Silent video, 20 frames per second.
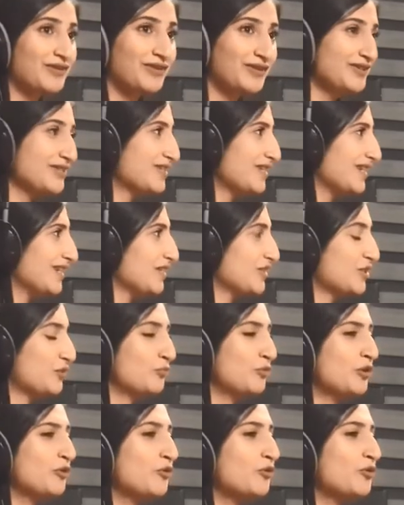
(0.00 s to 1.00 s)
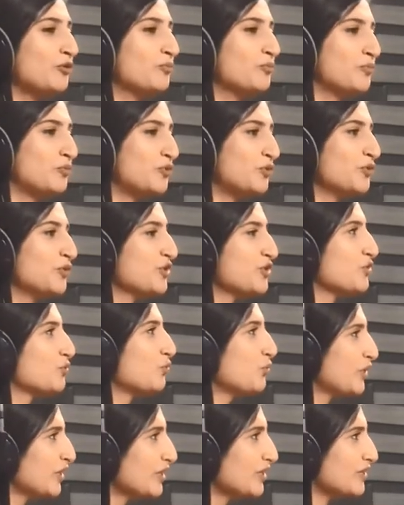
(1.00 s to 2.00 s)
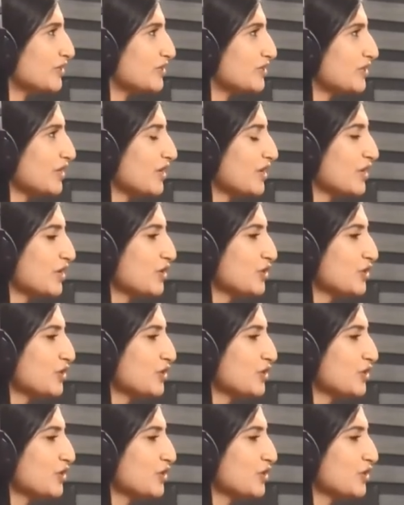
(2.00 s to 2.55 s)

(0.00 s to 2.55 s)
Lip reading: Honestly, so we're all born as winners.